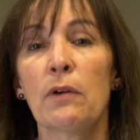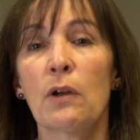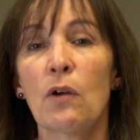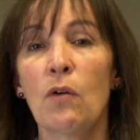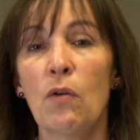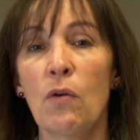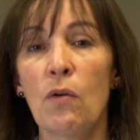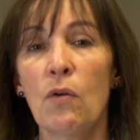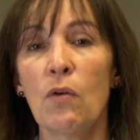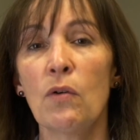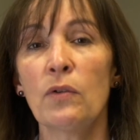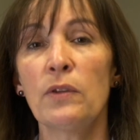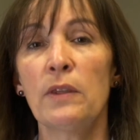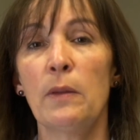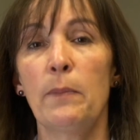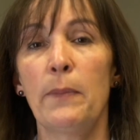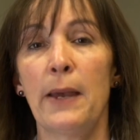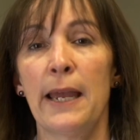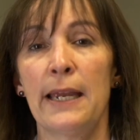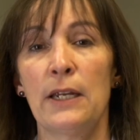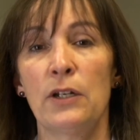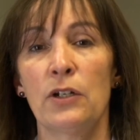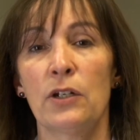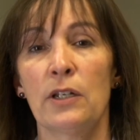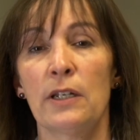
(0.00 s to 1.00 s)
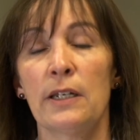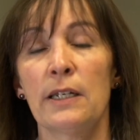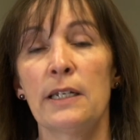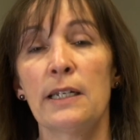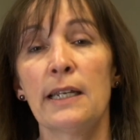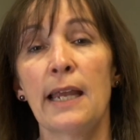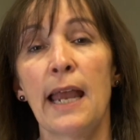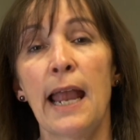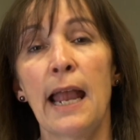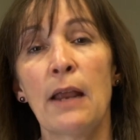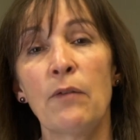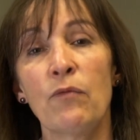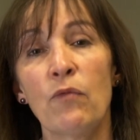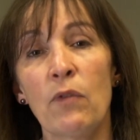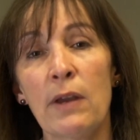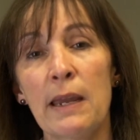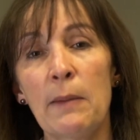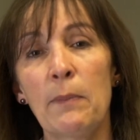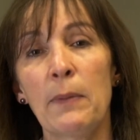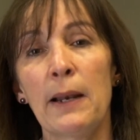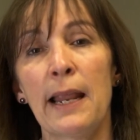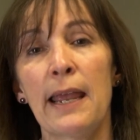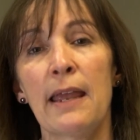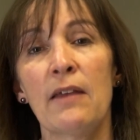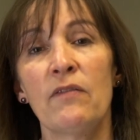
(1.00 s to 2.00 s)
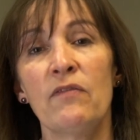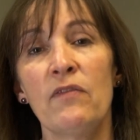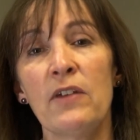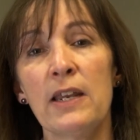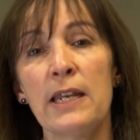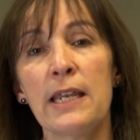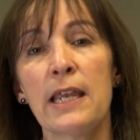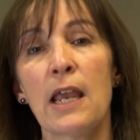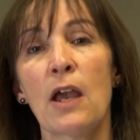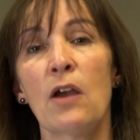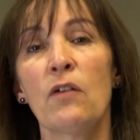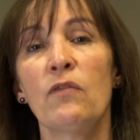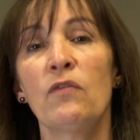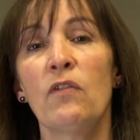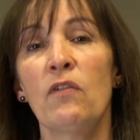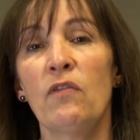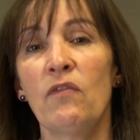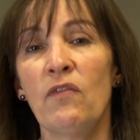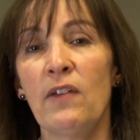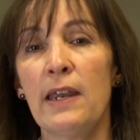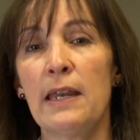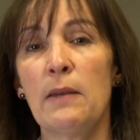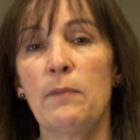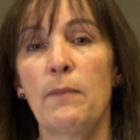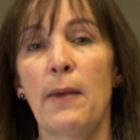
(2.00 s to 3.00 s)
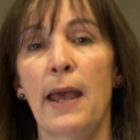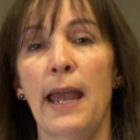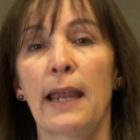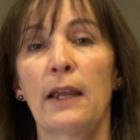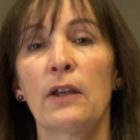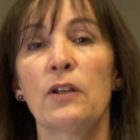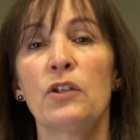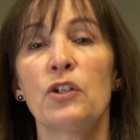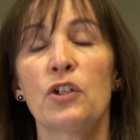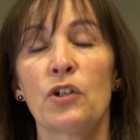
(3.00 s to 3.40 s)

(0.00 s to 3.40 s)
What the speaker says: record the patient and replay a video for feedback